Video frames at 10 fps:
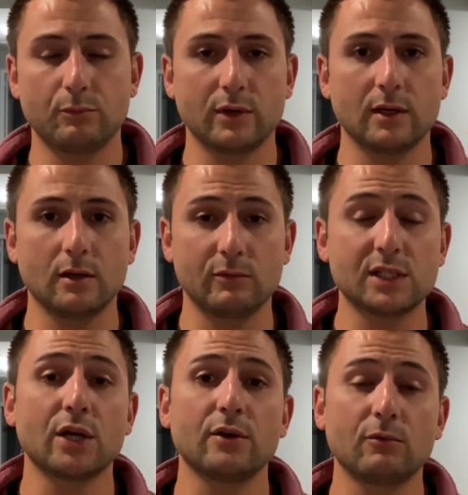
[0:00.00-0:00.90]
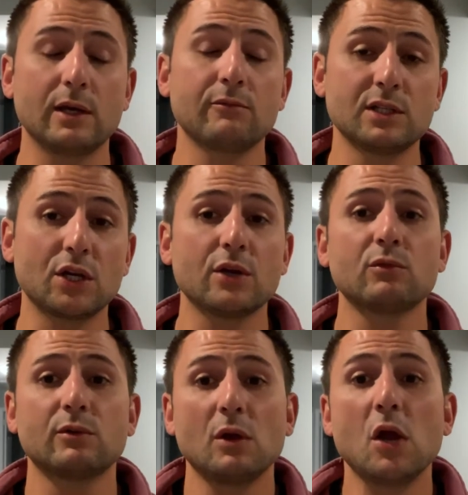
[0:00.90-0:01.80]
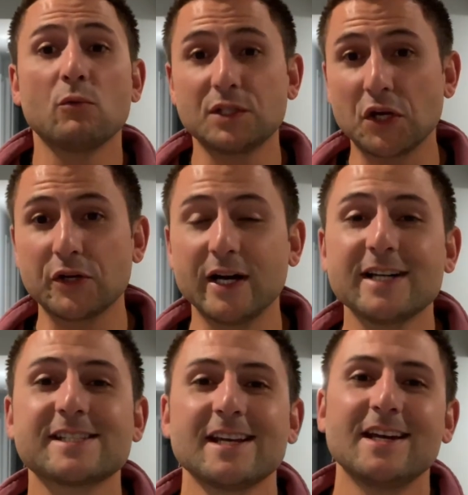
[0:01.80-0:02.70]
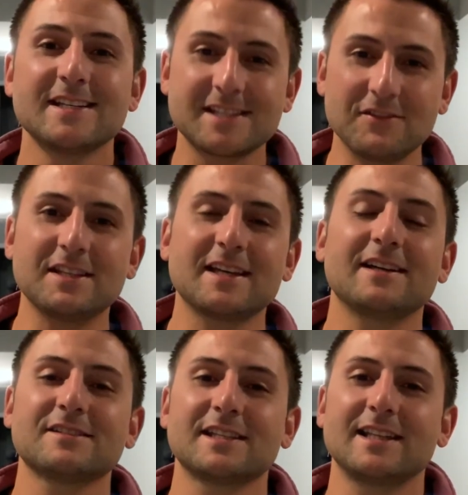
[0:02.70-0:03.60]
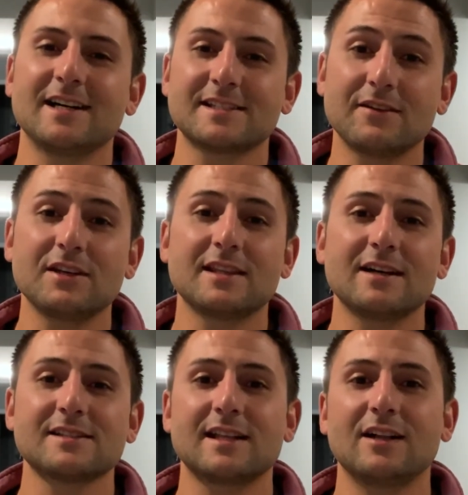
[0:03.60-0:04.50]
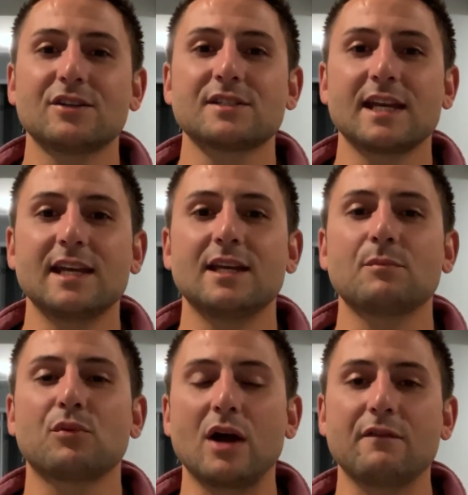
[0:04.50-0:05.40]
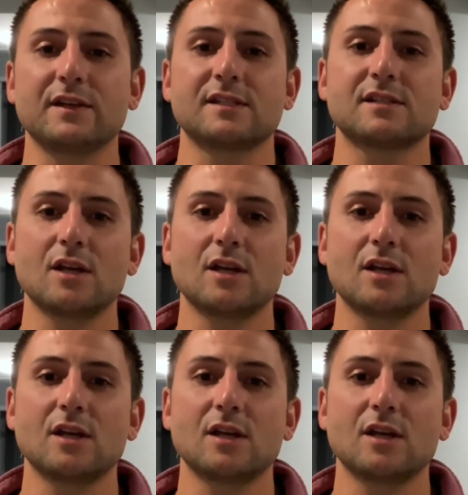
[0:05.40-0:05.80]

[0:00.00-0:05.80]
would return us $70,000 in profits.